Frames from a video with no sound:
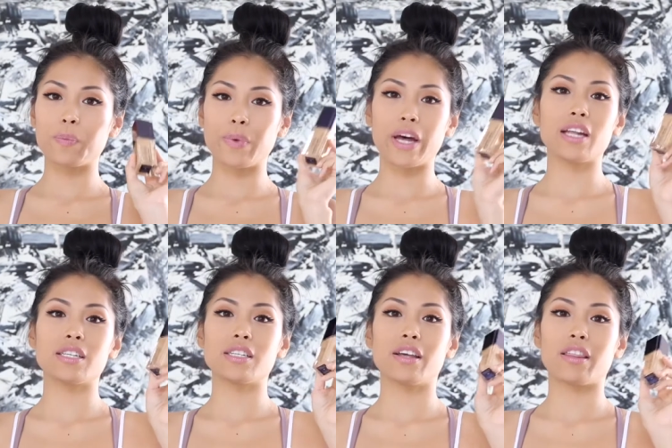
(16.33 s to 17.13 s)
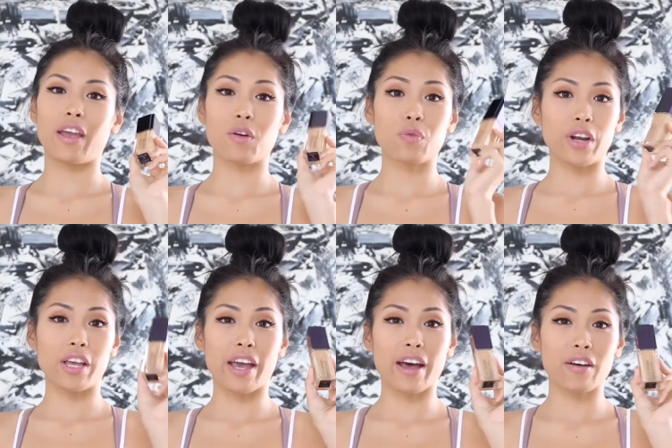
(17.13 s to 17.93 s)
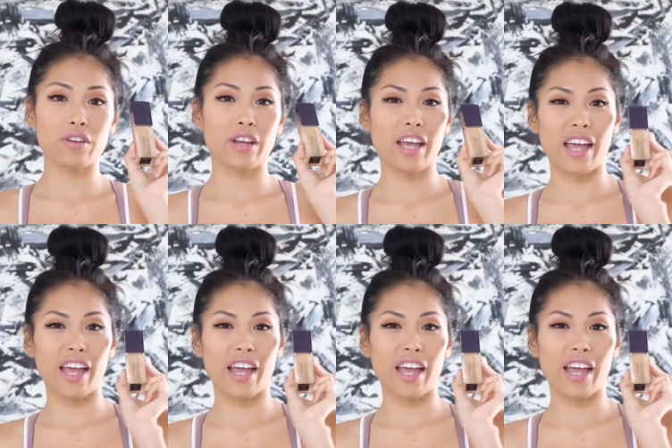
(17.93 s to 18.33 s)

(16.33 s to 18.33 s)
but they are running out